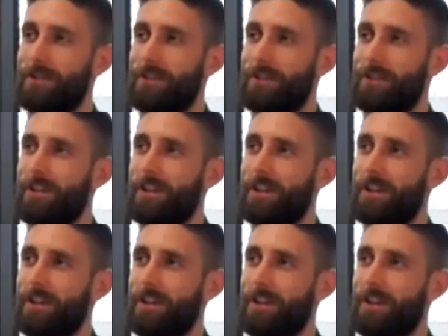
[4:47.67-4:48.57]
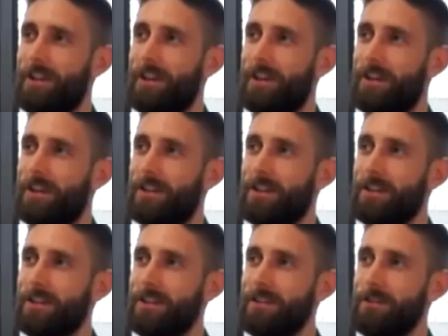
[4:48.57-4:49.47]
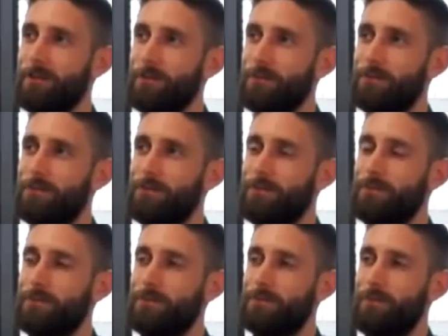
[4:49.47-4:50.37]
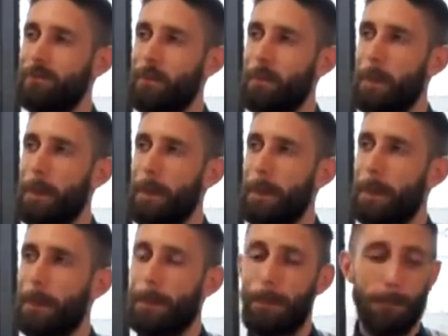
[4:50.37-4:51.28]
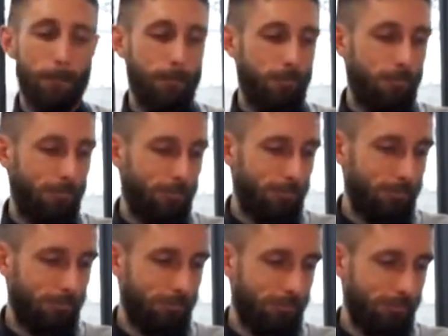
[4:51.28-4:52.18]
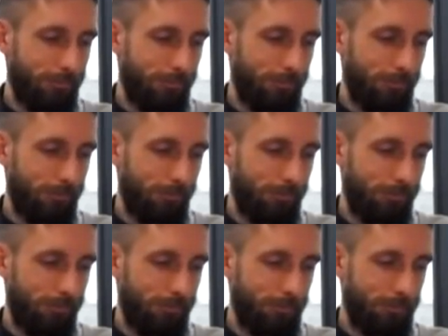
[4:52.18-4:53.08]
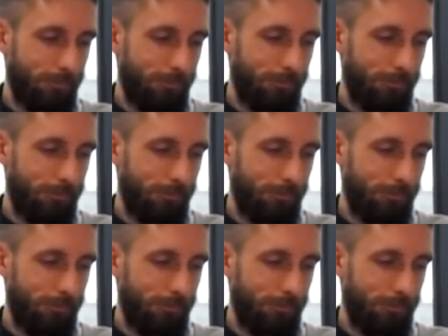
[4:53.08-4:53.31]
(silent)